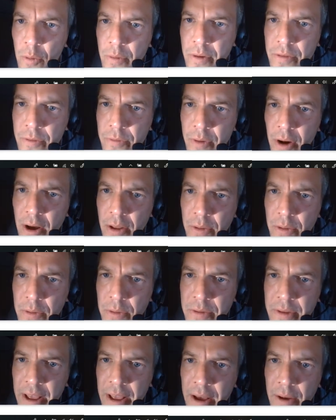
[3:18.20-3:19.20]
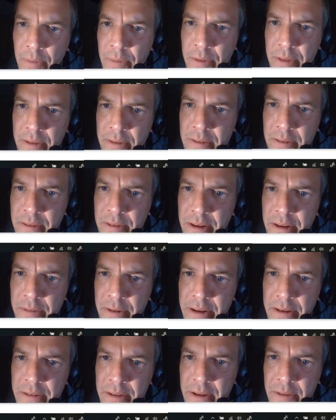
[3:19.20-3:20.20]
We followed down this
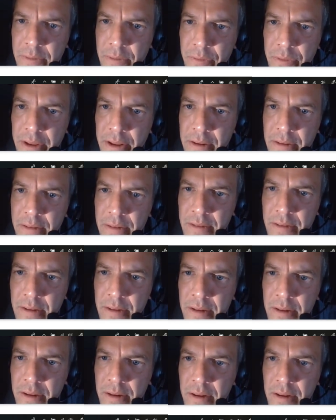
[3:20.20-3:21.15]
series of events